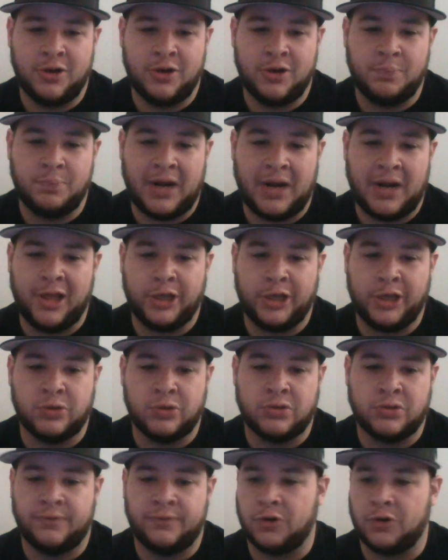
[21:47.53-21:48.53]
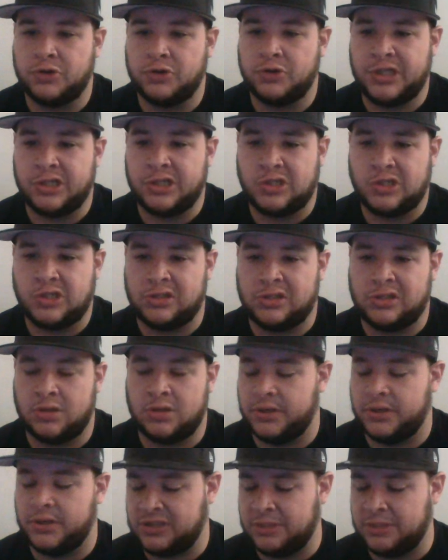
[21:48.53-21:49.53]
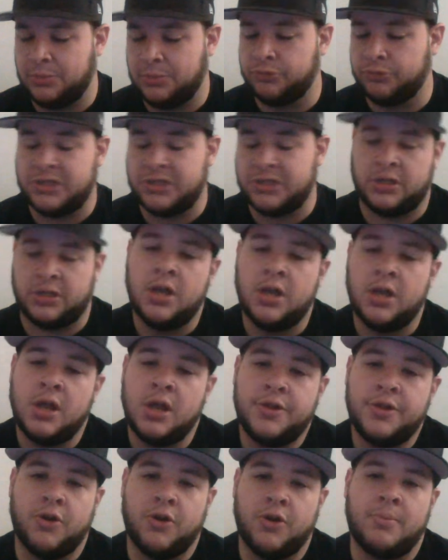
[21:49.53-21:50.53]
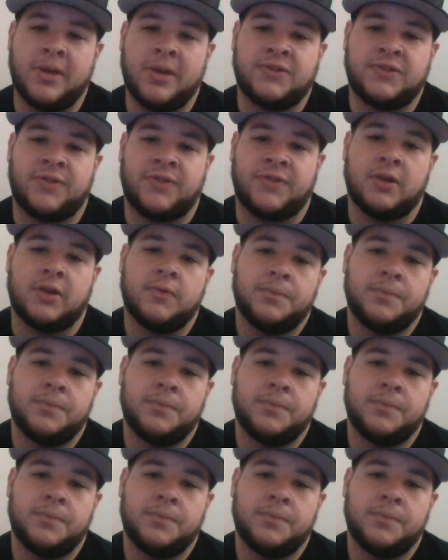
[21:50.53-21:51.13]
But I like Houston for a similar reason that you're a Mets fan.